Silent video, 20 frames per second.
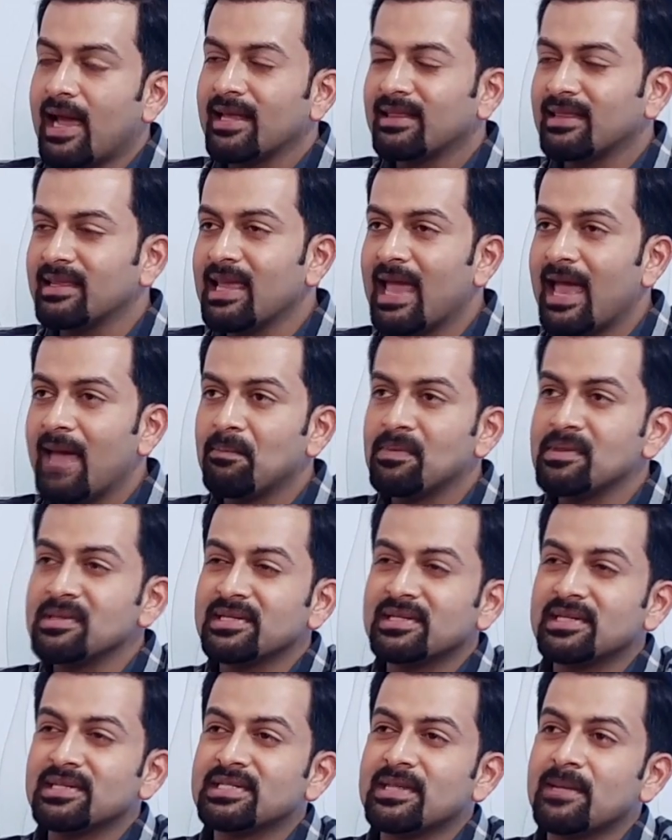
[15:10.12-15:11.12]
think, happens
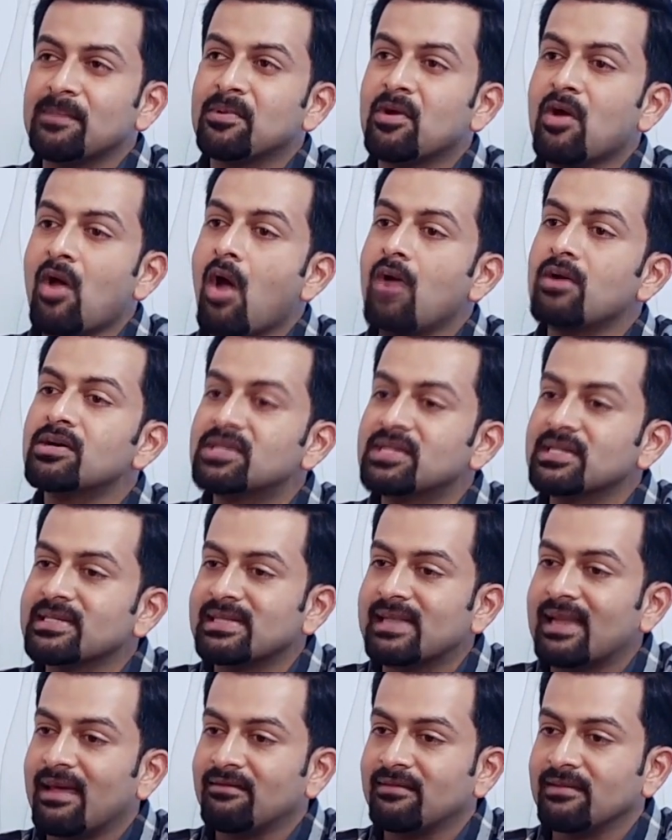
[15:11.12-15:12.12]
at a
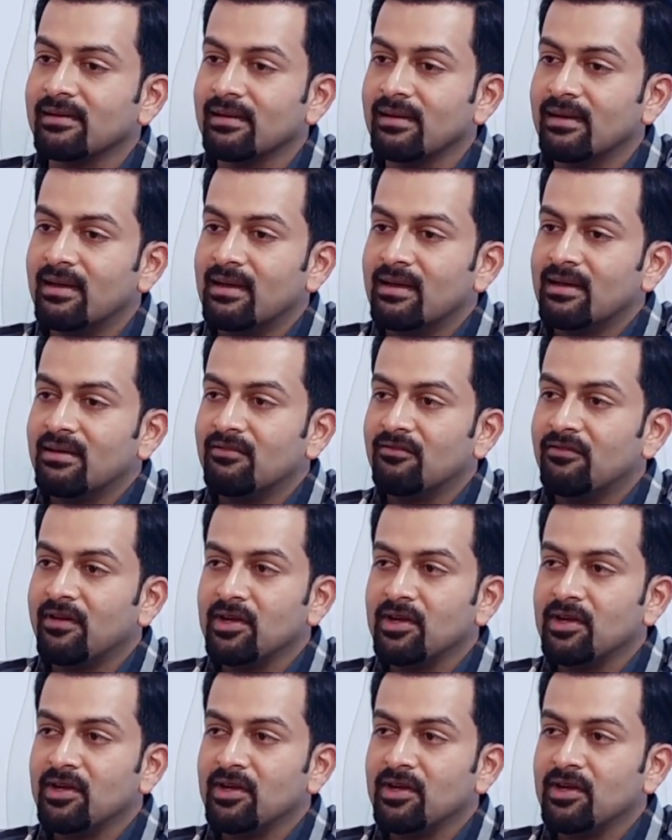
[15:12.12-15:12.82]
subconscious level hmm.